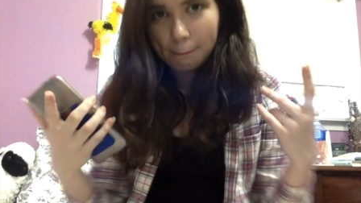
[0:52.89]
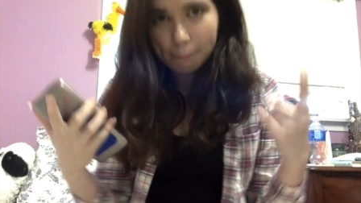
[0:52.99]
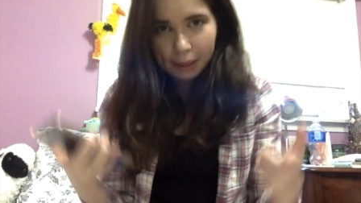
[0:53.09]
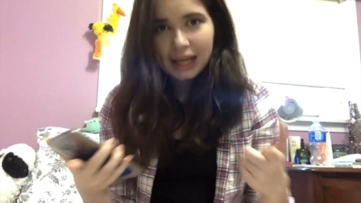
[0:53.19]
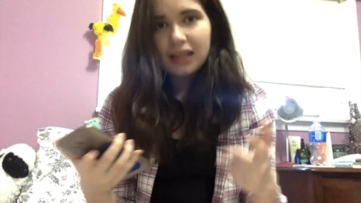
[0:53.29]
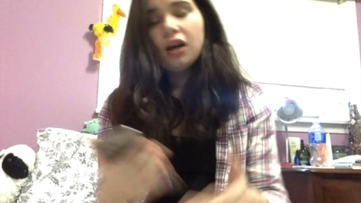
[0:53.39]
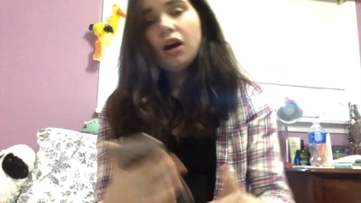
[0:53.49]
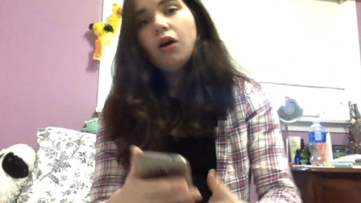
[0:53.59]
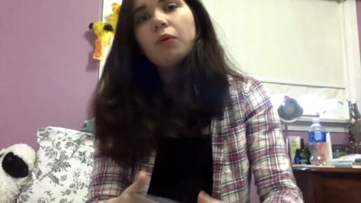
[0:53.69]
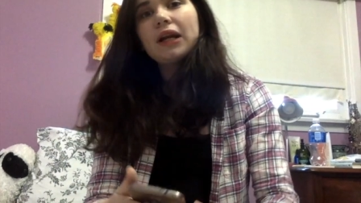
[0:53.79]
But
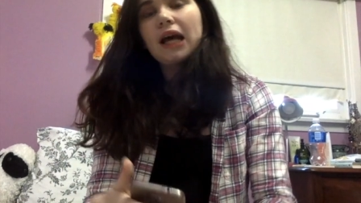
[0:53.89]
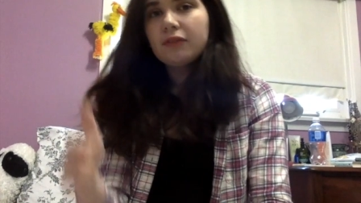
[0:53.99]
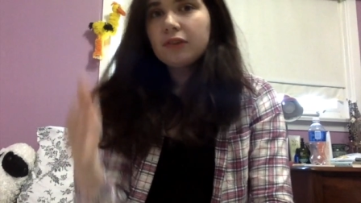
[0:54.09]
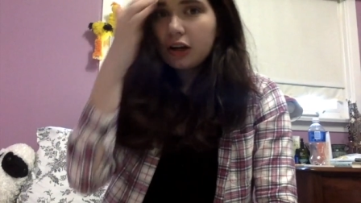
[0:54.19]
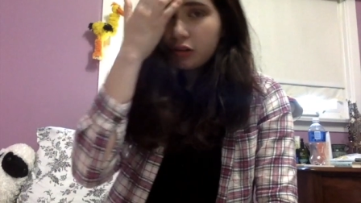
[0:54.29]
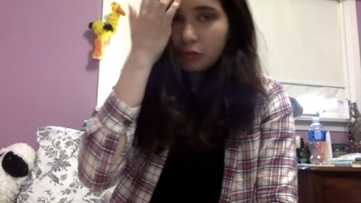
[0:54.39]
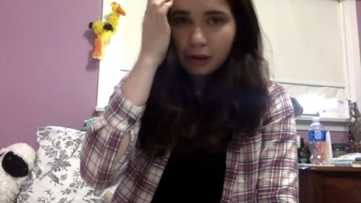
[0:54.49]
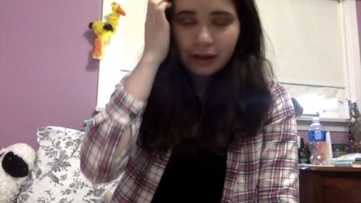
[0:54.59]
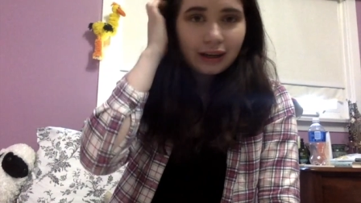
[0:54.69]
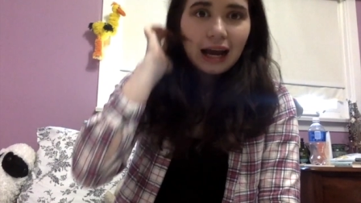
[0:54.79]
whenever I go to
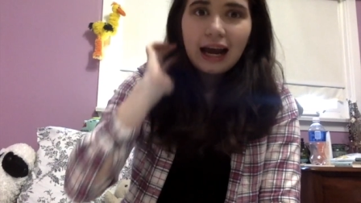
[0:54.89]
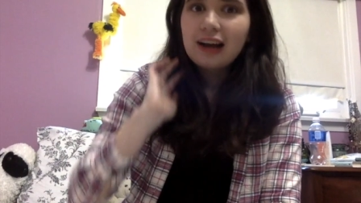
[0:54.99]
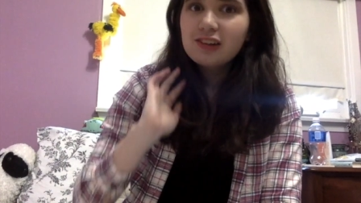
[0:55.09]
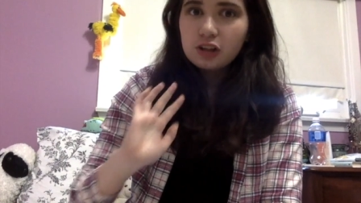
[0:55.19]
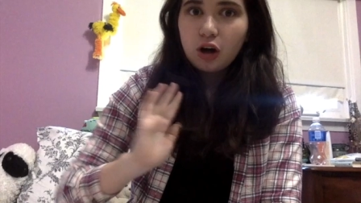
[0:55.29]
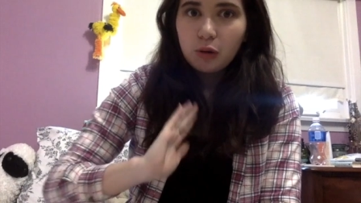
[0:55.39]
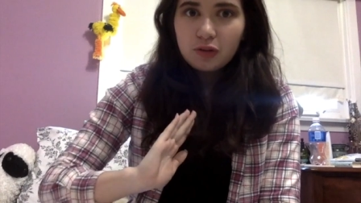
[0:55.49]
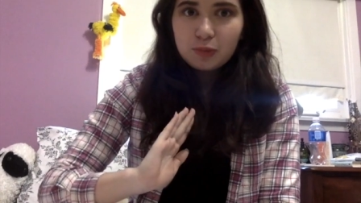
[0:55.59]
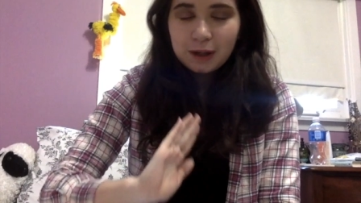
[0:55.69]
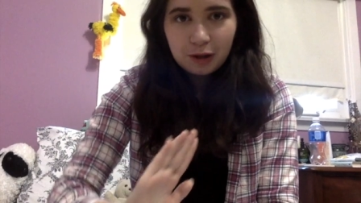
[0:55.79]
work, I actually
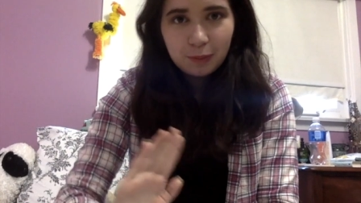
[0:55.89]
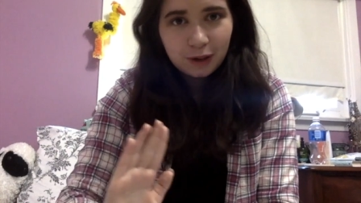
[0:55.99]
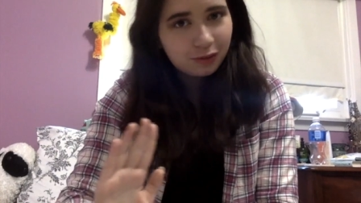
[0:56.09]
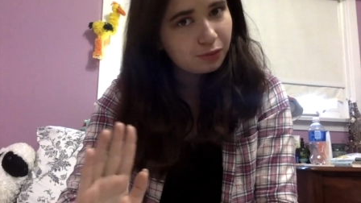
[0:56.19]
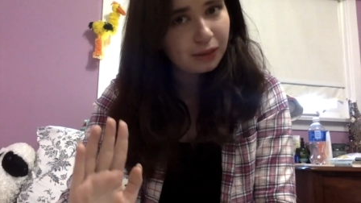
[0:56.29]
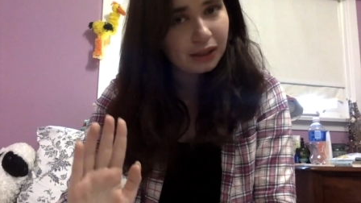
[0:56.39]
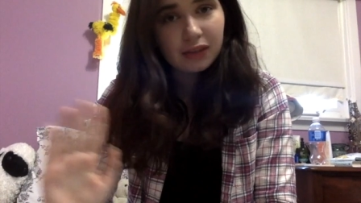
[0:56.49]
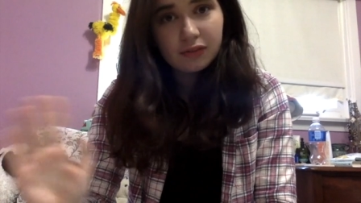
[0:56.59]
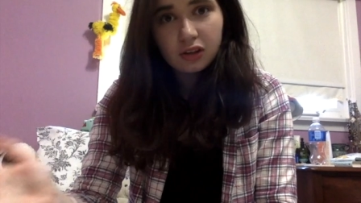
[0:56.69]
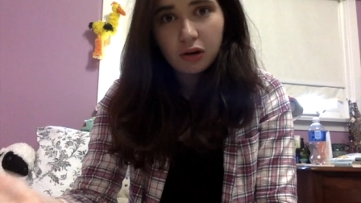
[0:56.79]
always bring a book with me,
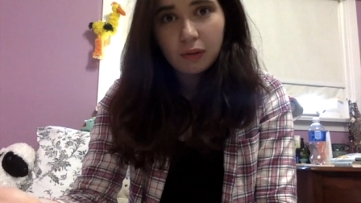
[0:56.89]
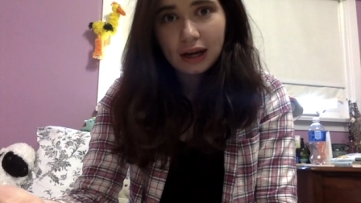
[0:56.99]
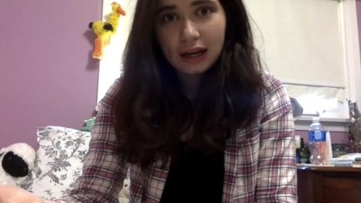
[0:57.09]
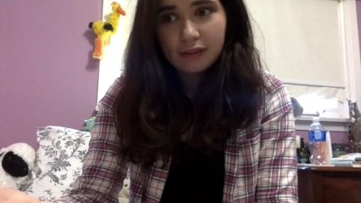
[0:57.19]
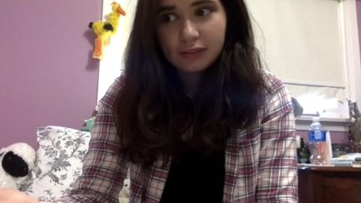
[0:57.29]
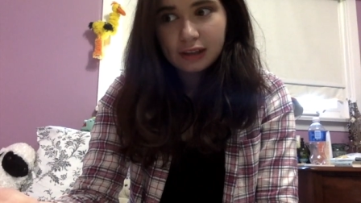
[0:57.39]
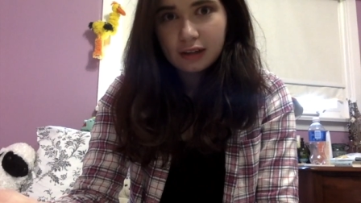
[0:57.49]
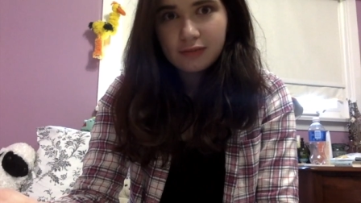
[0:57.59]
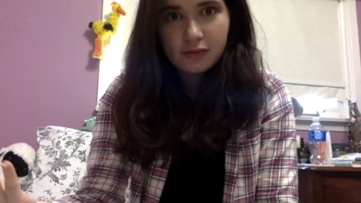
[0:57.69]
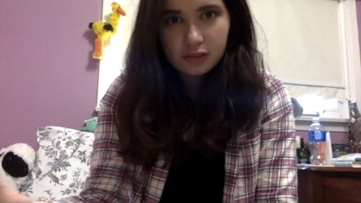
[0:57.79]
even though I have like
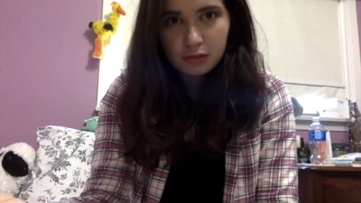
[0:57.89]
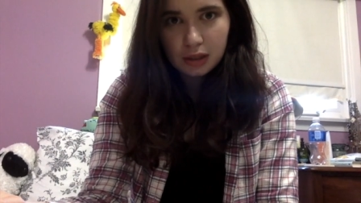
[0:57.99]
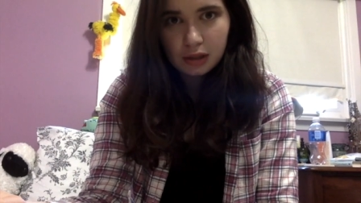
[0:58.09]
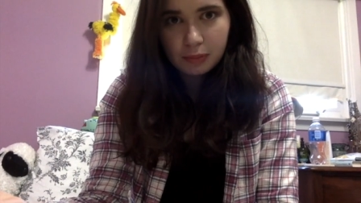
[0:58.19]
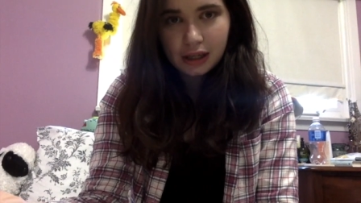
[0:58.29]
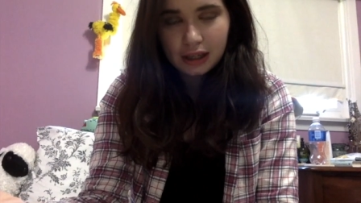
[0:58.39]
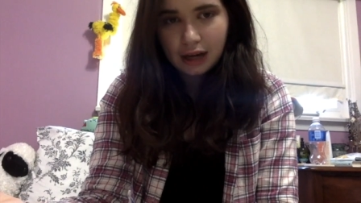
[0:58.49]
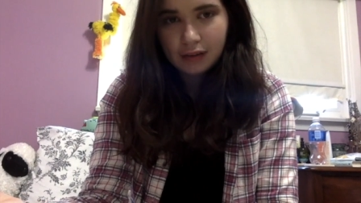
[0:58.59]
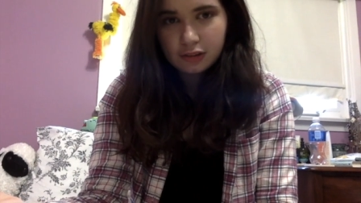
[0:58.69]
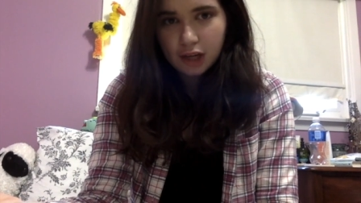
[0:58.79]
a 15-minute break
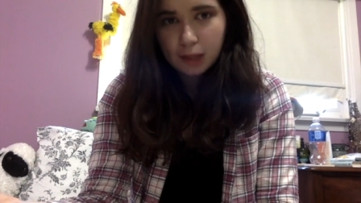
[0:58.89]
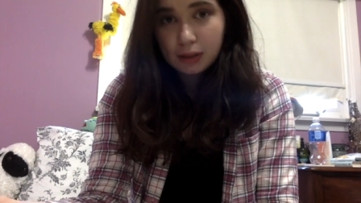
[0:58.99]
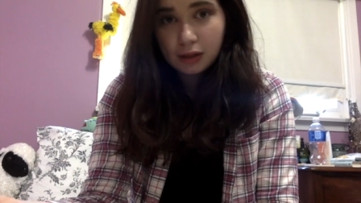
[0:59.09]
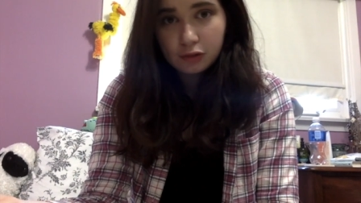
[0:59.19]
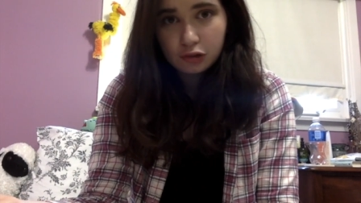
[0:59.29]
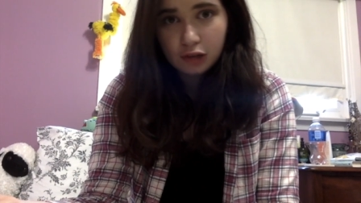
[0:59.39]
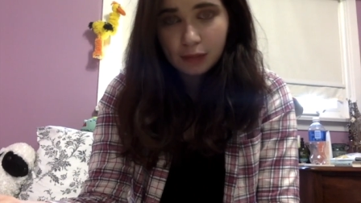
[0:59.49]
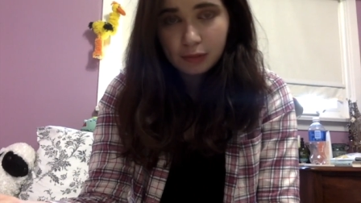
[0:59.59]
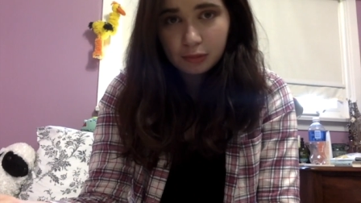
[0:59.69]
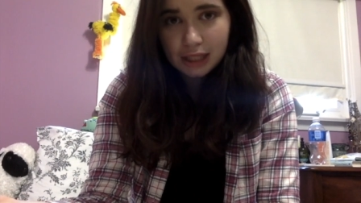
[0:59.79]
half the time. I have no
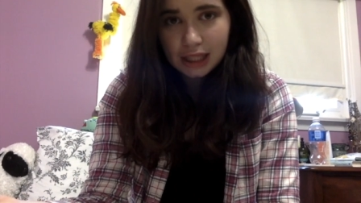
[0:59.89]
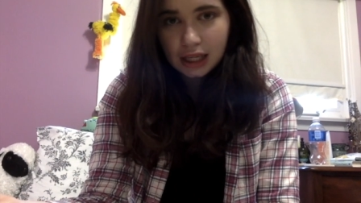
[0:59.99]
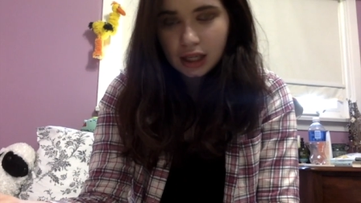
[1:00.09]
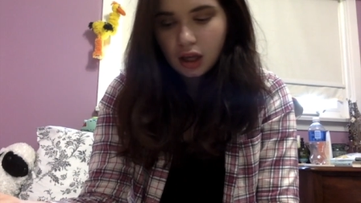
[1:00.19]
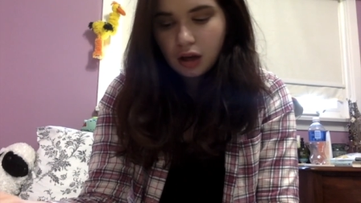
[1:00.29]
time to read it.